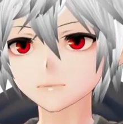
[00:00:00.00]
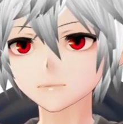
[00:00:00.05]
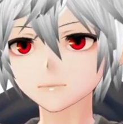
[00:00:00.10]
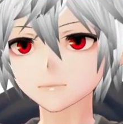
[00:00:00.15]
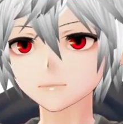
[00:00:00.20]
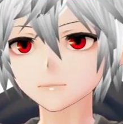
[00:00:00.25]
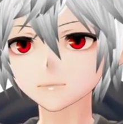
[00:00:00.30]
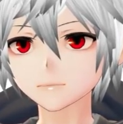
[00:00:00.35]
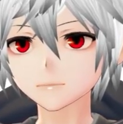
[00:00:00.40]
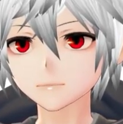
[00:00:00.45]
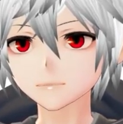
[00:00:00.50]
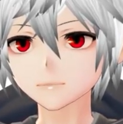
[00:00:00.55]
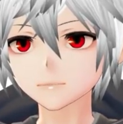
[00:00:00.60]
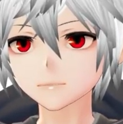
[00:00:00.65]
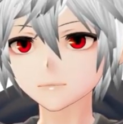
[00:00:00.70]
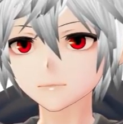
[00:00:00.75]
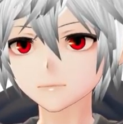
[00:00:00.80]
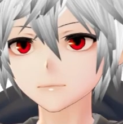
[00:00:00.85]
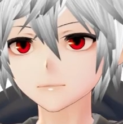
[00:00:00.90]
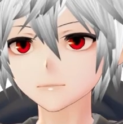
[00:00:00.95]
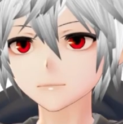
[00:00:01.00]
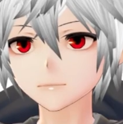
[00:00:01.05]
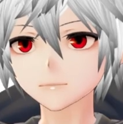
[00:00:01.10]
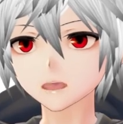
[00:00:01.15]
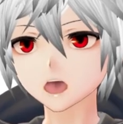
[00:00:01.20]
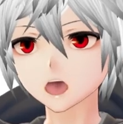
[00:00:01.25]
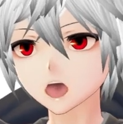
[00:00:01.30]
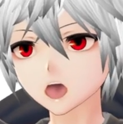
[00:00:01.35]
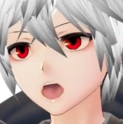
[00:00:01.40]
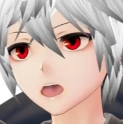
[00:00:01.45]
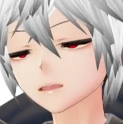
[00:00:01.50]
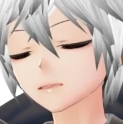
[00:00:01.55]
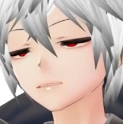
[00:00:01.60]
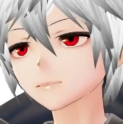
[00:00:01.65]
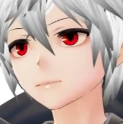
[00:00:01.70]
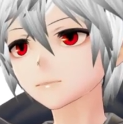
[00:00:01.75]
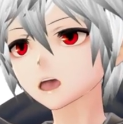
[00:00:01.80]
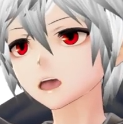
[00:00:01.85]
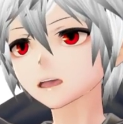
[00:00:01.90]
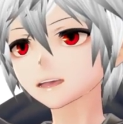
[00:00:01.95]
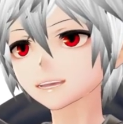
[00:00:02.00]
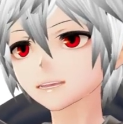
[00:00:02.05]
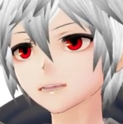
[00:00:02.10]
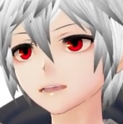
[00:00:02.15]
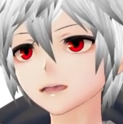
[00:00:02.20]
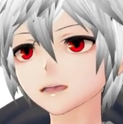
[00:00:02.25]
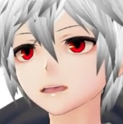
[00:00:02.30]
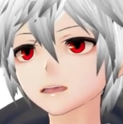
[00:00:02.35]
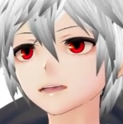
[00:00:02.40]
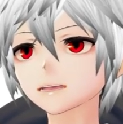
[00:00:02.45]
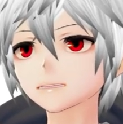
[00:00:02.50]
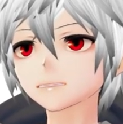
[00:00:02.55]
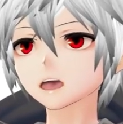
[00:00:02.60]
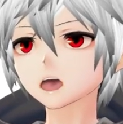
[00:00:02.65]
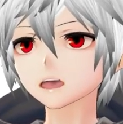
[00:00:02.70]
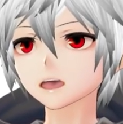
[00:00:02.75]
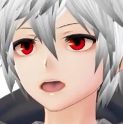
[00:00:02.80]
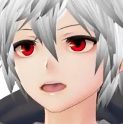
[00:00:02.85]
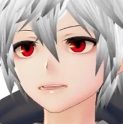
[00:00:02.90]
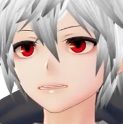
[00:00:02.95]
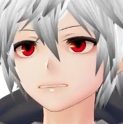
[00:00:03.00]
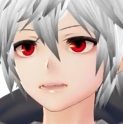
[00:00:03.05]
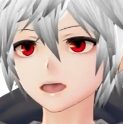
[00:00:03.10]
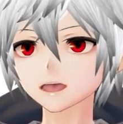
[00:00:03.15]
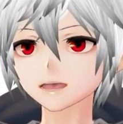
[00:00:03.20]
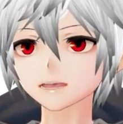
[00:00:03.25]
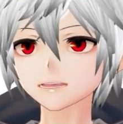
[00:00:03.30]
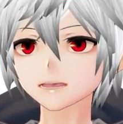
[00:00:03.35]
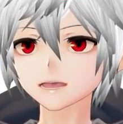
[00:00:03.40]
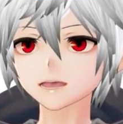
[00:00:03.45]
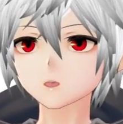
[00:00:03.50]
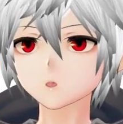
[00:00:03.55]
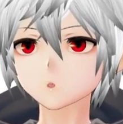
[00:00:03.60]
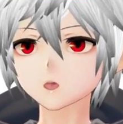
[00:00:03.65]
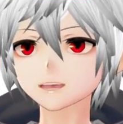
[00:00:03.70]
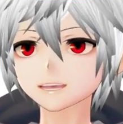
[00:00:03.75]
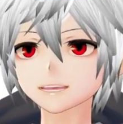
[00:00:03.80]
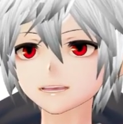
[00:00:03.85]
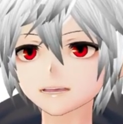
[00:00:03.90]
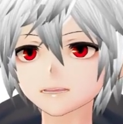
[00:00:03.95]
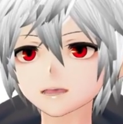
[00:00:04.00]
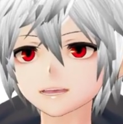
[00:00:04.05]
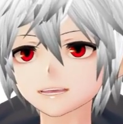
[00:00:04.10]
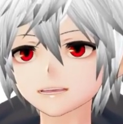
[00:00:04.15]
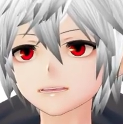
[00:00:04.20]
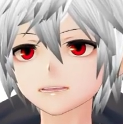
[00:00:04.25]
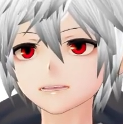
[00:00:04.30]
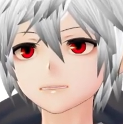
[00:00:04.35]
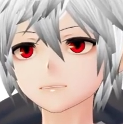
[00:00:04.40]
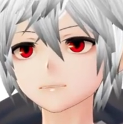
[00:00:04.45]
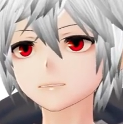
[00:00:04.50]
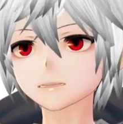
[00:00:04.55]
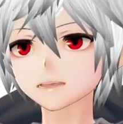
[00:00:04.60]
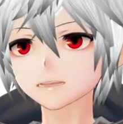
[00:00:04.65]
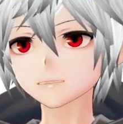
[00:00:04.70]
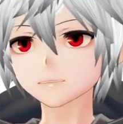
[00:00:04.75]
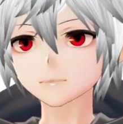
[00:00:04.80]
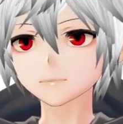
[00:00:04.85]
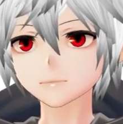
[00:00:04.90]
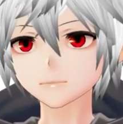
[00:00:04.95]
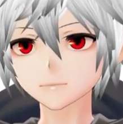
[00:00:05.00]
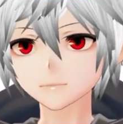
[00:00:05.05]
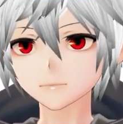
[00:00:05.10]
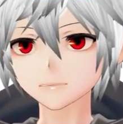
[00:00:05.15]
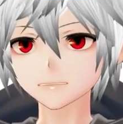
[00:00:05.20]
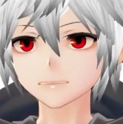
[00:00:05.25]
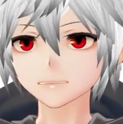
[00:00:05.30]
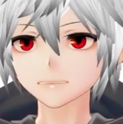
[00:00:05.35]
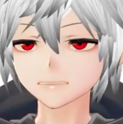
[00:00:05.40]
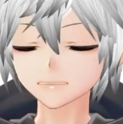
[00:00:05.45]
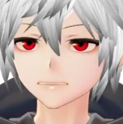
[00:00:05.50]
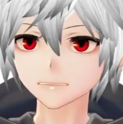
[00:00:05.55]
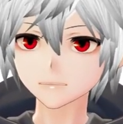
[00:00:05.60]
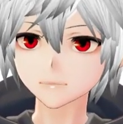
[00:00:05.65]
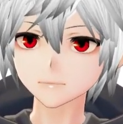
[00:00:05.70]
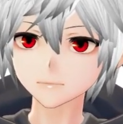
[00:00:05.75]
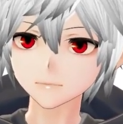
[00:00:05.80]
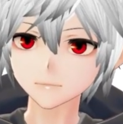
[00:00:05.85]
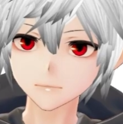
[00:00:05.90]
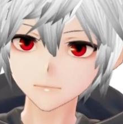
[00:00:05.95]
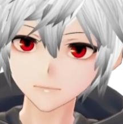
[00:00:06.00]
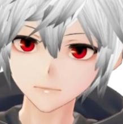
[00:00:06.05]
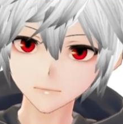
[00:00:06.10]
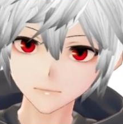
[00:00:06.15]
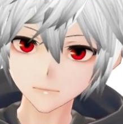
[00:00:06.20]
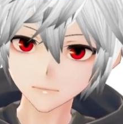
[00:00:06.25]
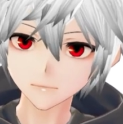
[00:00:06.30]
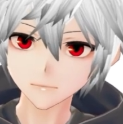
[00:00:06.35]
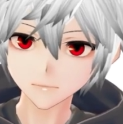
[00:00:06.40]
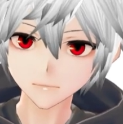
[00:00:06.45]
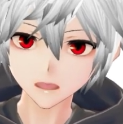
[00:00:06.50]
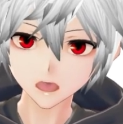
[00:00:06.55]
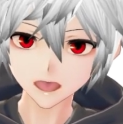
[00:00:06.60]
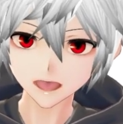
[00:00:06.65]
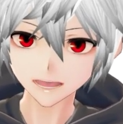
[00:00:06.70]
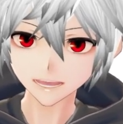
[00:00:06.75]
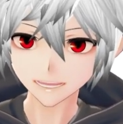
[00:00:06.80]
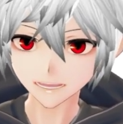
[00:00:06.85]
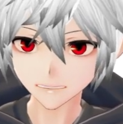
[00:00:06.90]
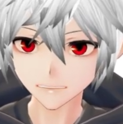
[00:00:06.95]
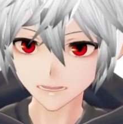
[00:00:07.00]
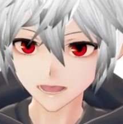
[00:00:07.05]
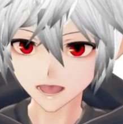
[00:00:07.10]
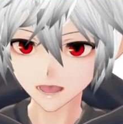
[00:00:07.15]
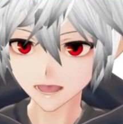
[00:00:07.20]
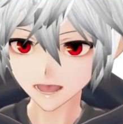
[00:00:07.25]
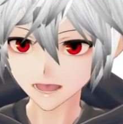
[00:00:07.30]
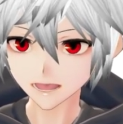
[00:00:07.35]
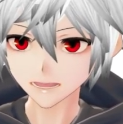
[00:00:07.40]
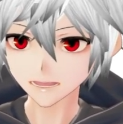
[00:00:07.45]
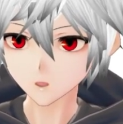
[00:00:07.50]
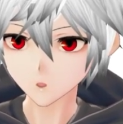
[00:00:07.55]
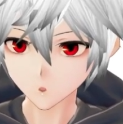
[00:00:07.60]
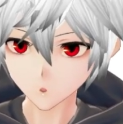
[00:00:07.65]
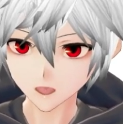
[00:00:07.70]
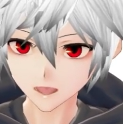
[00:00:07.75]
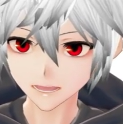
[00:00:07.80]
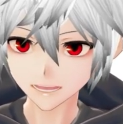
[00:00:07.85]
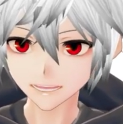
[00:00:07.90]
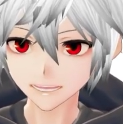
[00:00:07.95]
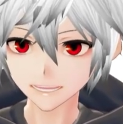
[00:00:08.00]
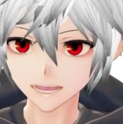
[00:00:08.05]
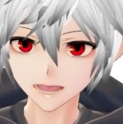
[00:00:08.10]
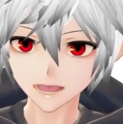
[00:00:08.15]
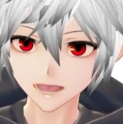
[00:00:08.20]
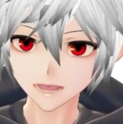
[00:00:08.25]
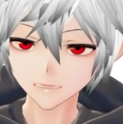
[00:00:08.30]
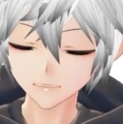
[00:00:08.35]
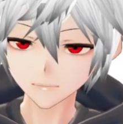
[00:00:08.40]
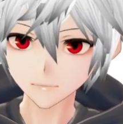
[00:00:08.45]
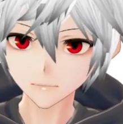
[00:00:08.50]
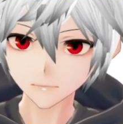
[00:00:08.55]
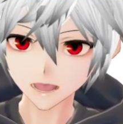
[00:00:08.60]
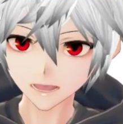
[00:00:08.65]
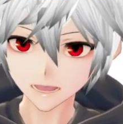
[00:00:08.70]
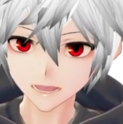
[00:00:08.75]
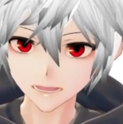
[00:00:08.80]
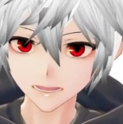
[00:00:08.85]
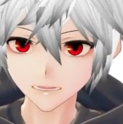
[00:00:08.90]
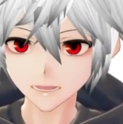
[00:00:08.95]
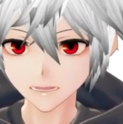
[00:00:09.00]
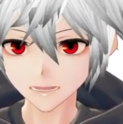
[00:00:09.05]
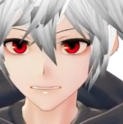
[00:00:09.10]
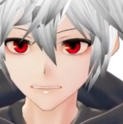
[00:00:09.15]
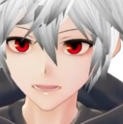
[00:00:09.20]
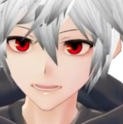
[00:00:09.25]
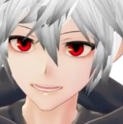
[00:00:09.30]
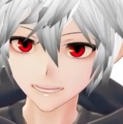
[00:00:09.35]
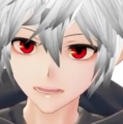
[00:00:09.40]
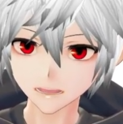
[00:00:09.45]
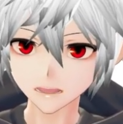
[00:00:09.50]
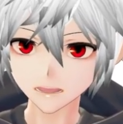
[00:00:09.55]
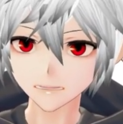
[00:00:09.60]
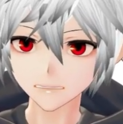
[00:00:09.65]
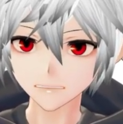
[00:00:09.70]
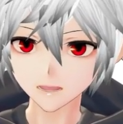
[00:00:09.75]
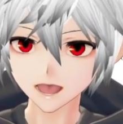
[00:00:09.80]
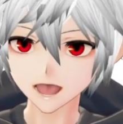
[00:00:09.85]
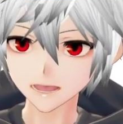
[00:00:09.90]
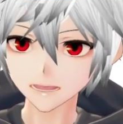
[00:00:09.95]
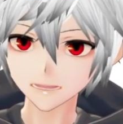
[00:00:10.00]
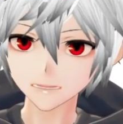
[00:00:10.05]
so. So for every rose orb spin, you get 10 blue protocol points. Okay, that's nothing too big, but it's there. It's fine.